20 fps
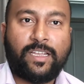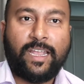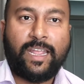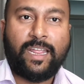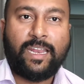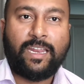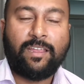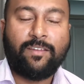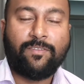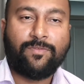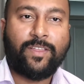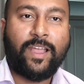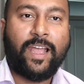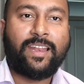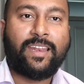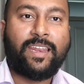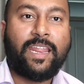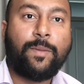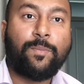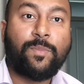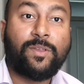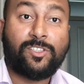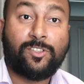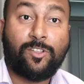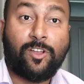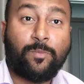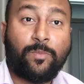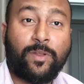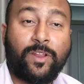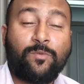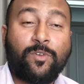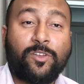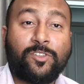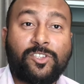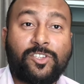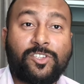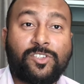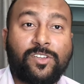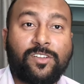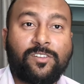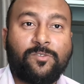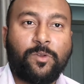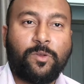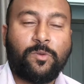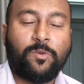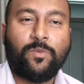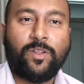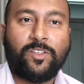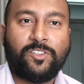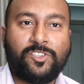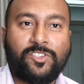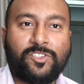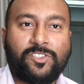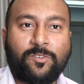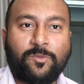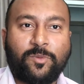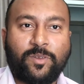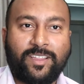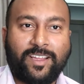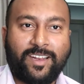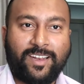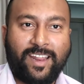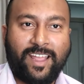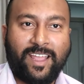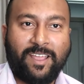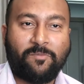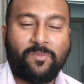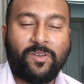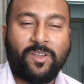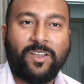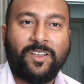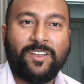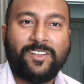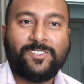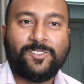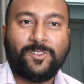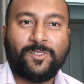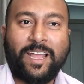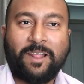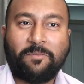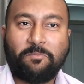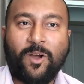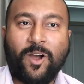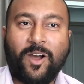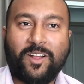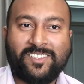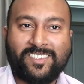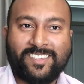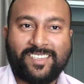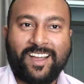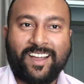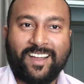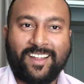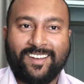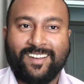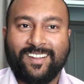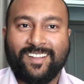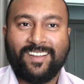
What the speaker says: and if that name is not being registered, we will register with that name. So that part's done.